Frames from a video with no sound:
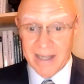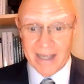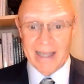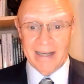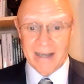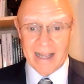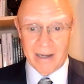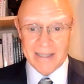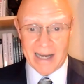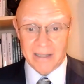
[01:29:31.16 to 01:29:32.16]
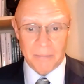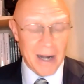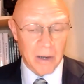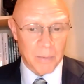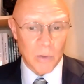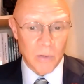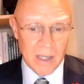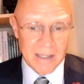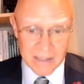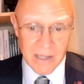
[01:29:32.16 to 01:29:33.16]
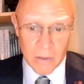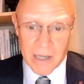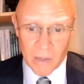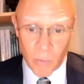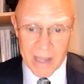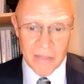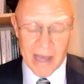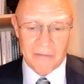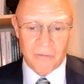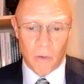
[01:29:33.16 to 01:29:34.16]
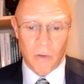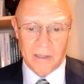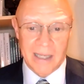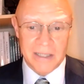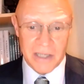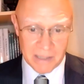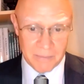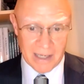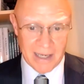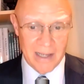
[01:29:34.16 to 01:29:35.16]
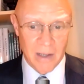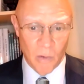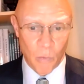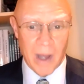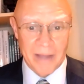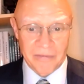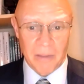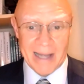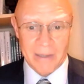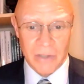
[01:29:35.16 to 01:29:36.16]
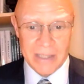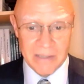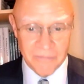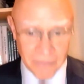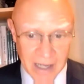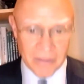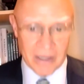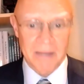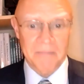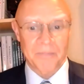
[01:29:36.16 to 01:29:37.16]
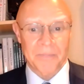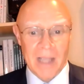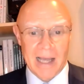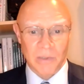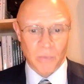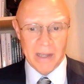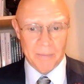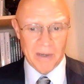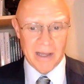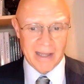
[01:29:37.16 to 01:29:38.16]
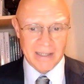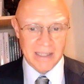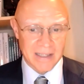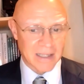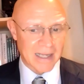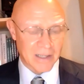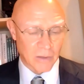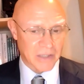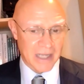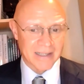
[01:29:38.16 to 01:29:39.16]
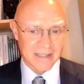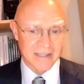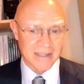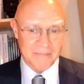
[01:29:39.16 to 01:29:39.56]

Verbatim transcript: in, in telling the parable. So can we therefore legitimately widen the boundaries further as we apply that in today's context?